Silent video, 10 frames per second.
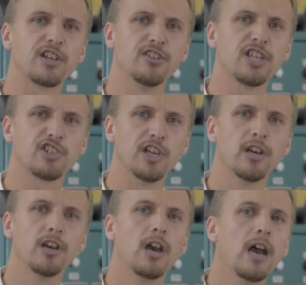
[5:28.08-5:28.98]
conditioner
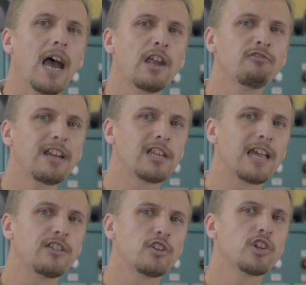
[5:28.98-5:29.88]
and
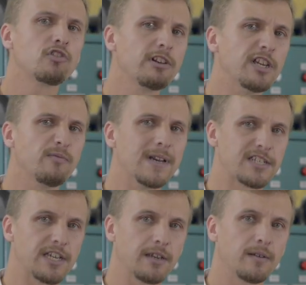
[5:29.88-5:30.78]
regulate the degree of
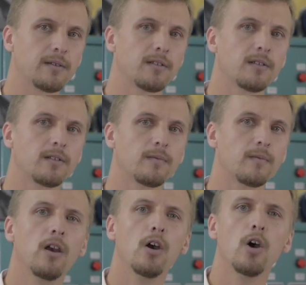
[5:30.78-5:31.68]
mixing.
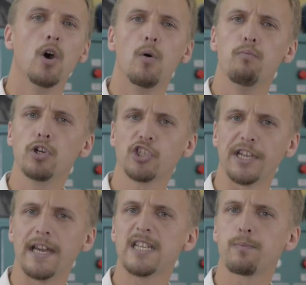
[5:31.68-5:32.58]

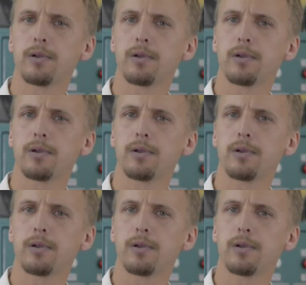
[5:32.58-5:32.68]
Bushing is